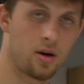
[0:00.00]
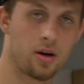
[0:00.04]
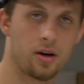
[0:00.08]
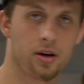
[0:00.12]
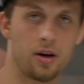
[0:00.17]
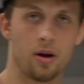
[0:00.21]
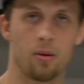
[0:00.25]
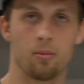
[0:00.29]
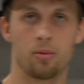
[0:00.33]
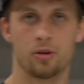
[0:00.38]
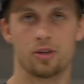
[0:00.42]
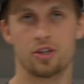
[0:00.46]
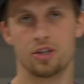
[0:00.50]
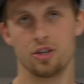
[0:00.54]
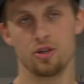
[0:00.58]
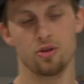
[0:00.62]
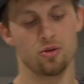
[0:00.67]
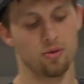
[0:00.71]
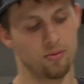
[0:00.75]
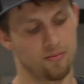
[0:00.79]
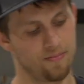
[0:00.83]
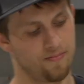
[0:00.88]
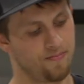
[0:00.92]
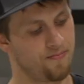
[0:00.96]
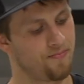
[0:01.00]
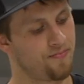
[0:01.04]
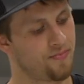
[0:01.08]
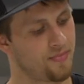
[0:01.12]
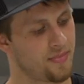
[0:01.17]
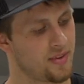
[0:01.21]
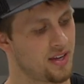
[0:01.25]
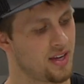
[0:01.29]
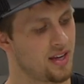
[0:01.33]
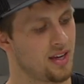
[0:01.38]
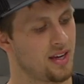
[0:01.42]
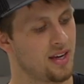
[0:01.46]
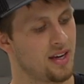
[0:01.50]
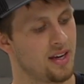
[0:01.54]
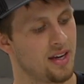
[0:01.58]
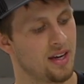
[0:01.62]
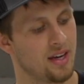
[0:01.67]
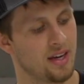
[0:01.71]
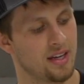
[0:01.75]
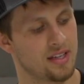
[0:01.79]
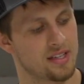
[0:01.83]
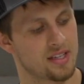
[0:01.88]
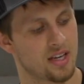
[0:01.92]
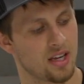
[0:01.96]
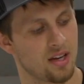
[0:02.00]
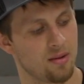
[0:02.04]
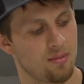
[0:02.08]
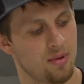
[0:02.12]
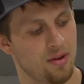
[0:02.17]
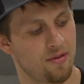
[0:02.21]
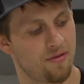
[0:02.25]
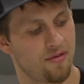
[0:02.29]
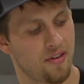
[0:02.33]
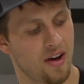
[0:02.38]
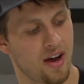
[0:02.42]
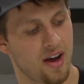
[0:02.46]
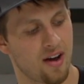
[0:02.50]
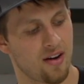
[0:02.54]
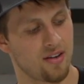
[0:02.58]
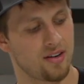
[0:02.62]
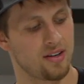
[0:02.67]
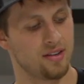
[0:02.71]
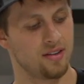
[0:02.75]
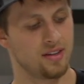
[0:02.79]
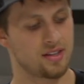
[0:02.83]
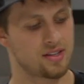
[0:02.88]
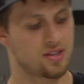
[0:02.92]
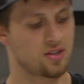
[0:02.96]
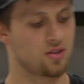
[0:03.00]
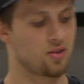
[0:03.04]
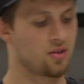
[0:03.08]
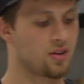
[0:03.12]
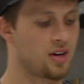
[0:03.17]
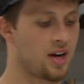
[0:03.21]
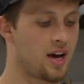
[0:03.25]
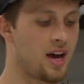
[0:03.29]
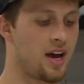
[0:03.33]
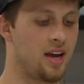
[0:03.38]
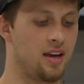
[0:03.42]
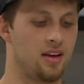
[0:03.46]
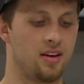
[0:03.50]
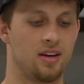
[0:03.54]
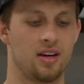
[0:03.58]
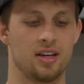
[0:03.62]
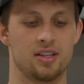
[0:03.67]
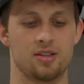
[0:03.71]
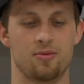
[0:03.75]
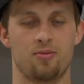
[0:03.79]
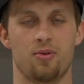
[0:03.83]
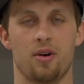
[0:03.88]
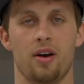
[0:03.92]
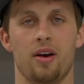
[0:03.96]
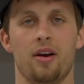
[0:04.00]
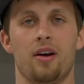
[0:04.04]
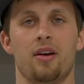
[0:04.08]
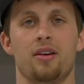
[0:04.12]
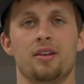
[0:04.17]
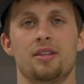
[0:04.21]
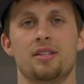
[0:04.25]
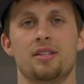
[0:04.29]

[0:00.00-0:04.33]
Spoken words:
number two is going to be found in this little guy. You guys have probably already